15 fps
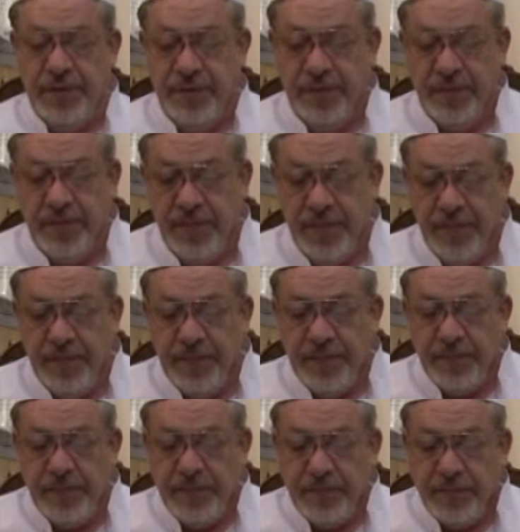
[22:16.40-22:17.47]

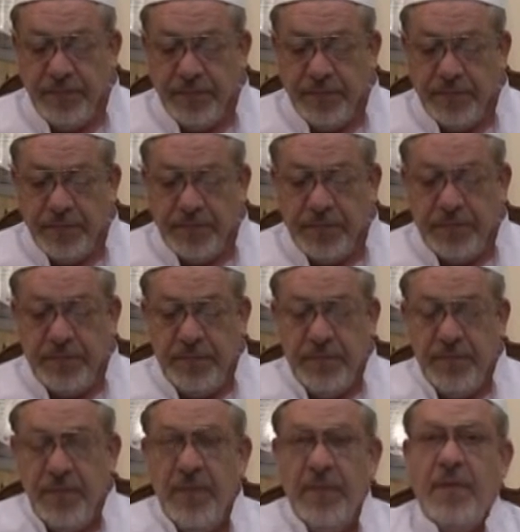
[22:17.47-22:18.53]

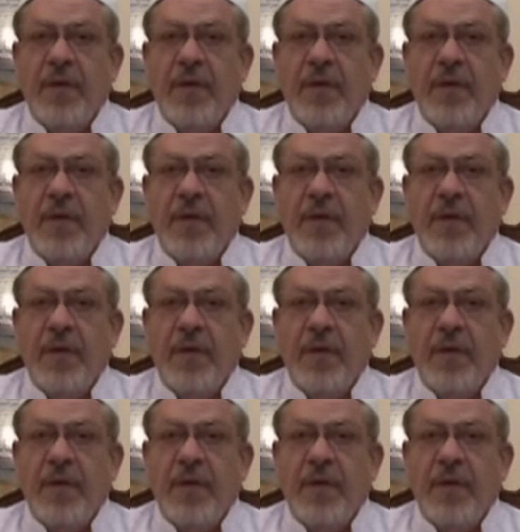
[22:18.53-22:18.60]
No one is speaking in this clip.